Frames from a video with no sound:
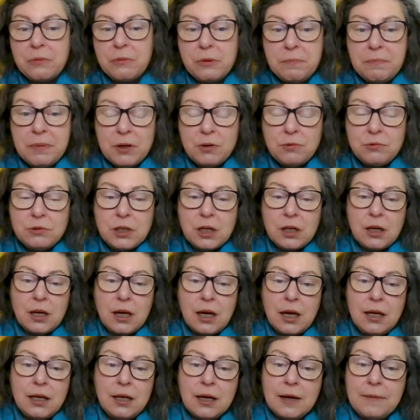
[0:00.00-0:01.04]
They were building
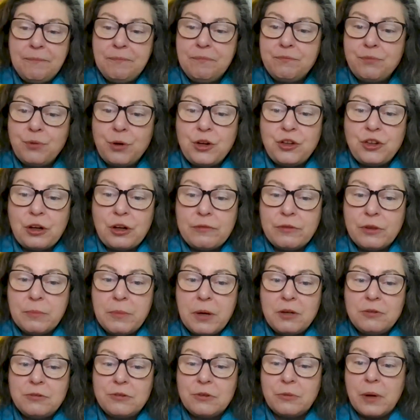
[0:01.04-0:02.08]
a bridge over the
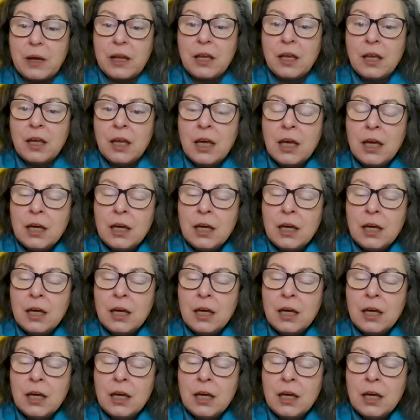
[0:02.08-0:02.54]
motorway.